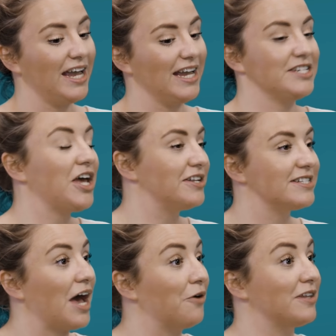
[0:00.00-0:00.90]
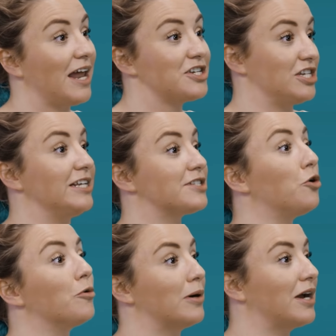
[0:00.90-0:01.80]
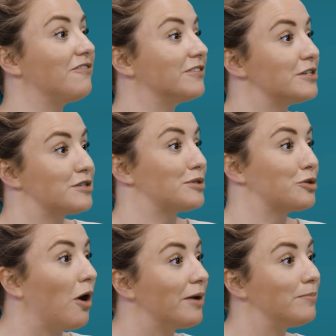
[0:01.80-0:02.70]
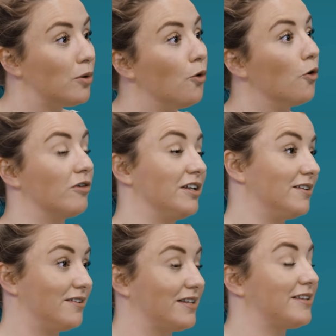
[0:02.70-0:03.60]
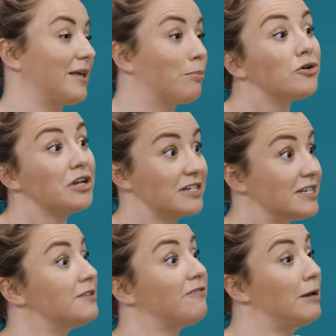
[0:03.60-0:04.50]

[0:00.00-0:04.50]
It turns out that actually its corporate governance was quite poor and the product it